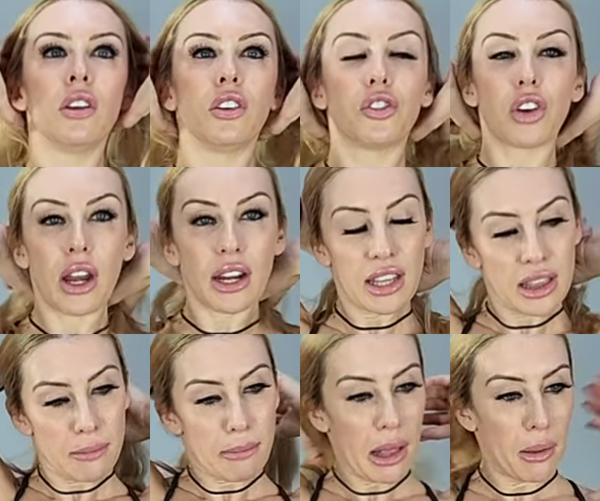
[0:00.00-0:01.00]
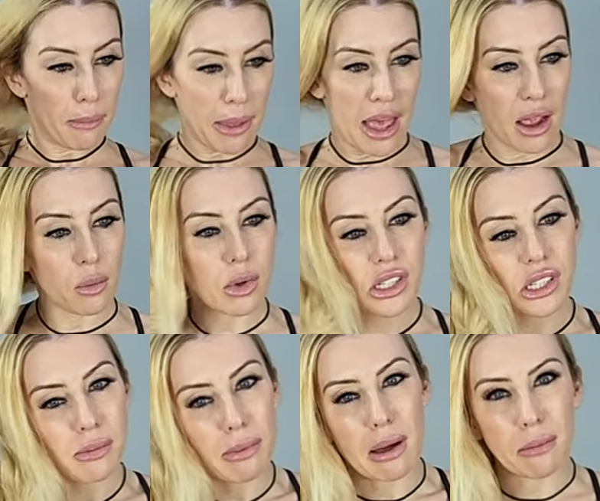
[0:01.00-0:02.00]
try to get the belt back, which is
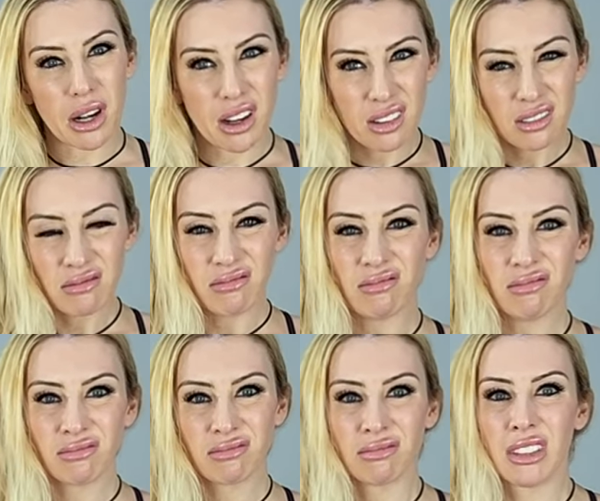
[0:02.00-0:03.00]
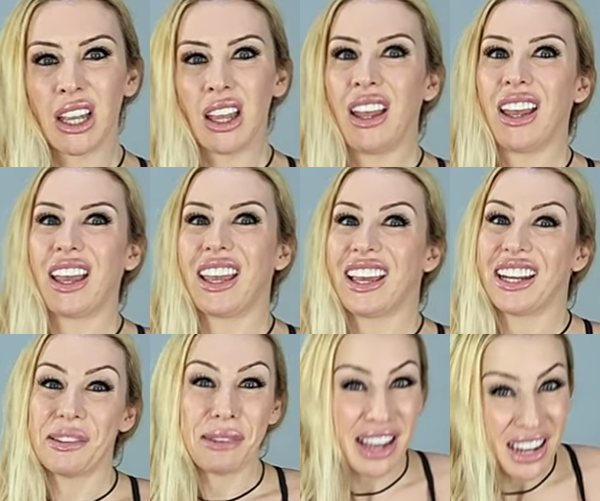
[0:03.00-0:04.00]
a bummer. And
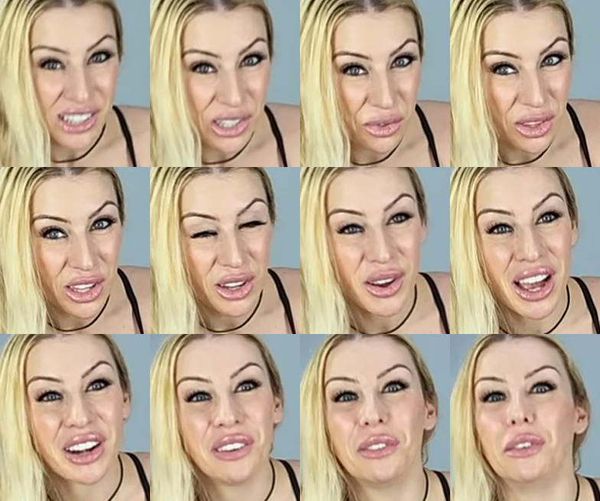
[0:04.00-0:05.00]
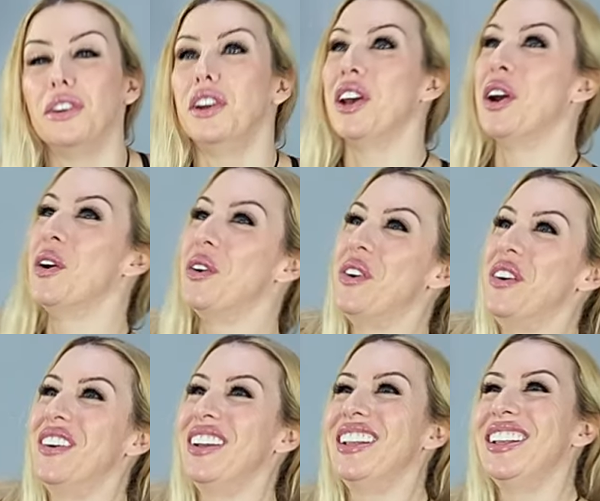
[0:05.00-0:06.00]
to be honest with you, I don't know
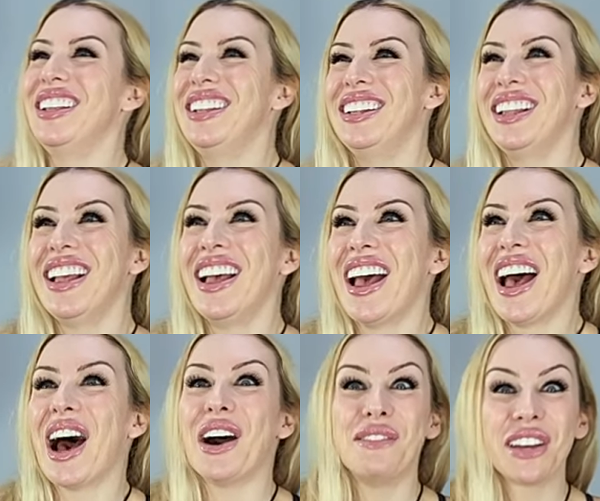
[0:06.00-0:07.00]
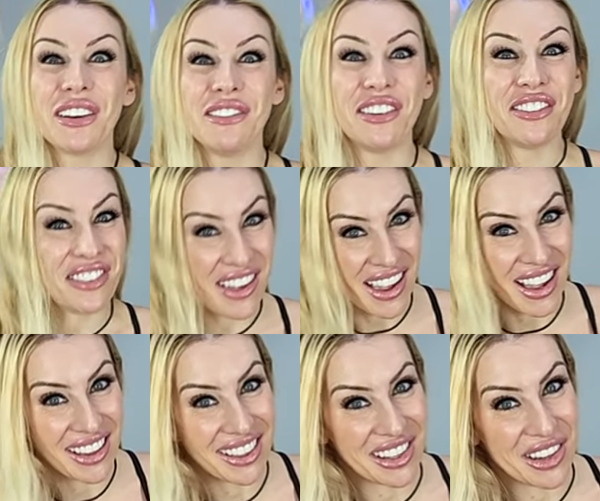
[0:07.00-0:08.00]
how big of a
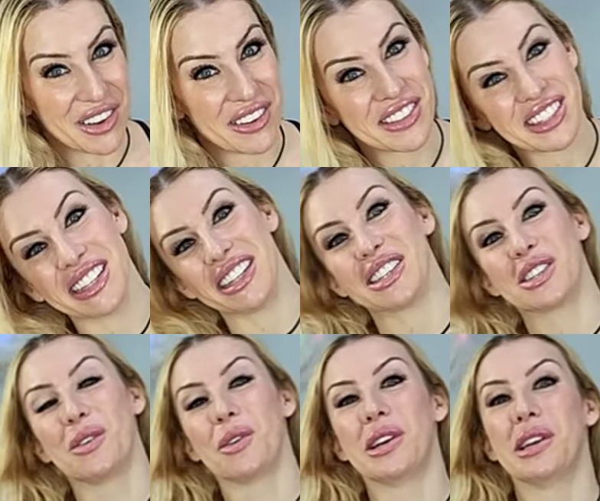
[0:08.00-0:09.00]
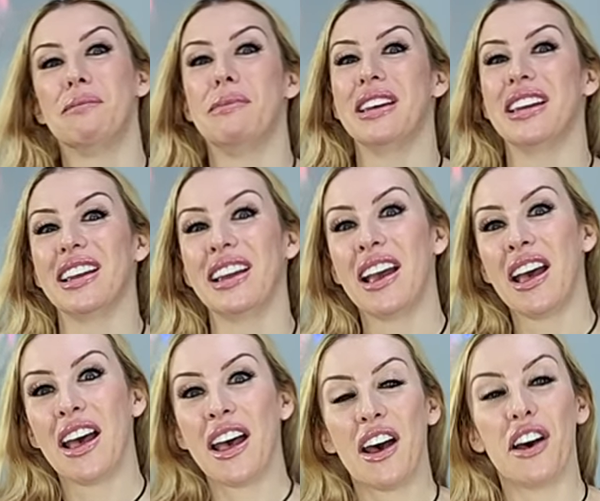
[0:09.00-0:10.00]
fan the UFC is going to be
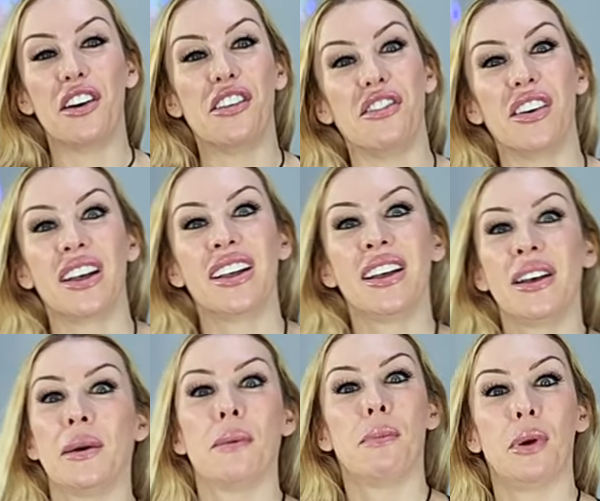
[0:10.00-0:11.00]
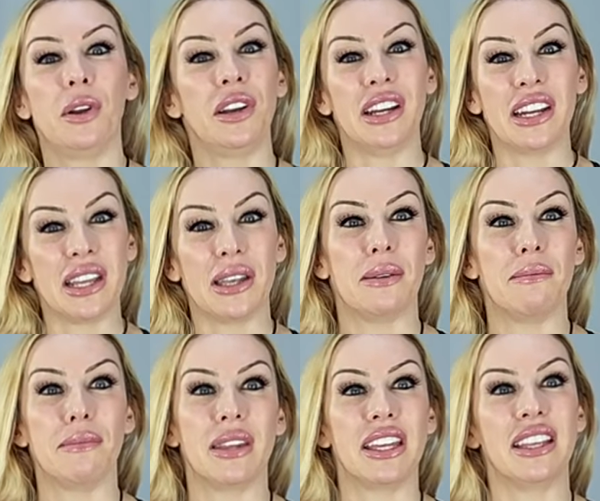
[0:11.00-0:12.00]
of putting
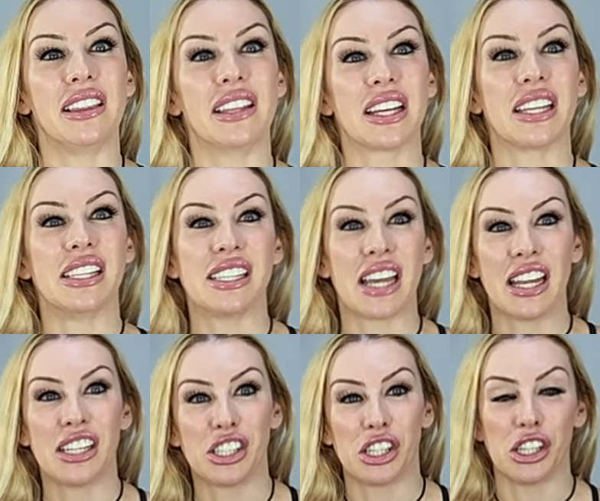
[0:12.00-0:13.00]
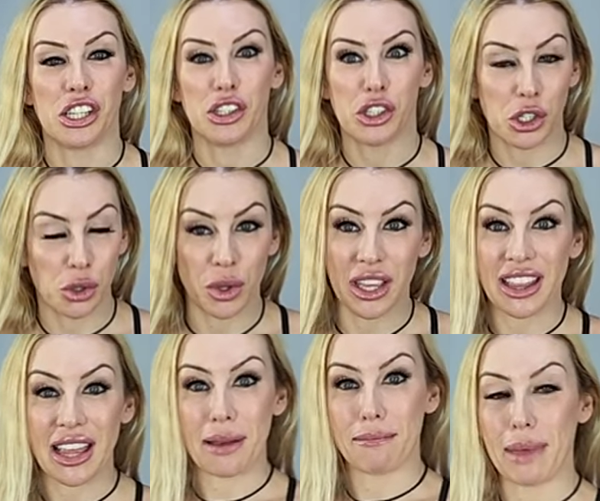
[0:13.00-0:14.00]
him in the contention to get
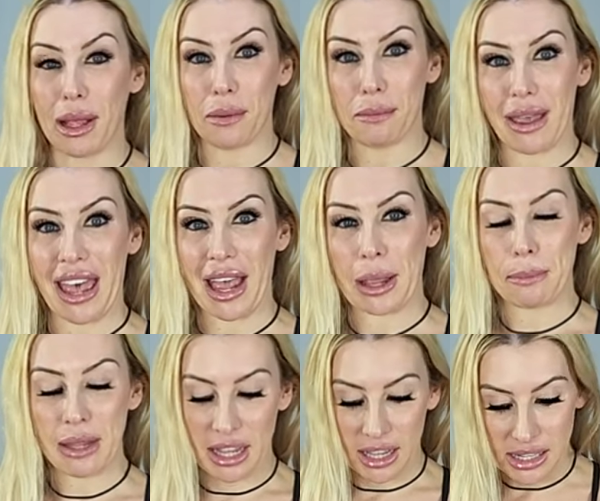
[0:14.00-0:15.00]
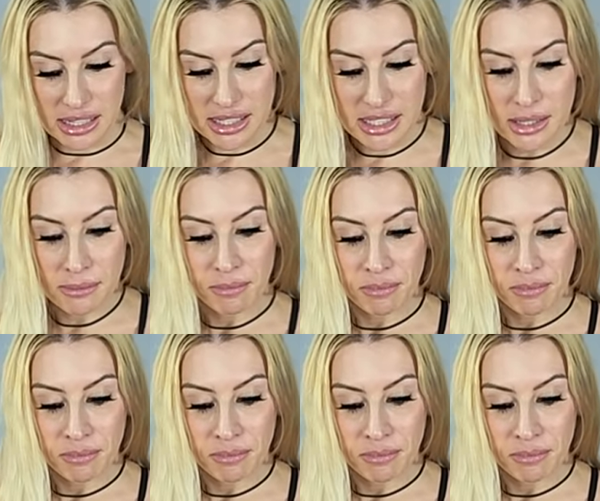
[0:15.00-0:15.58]
that belt back, because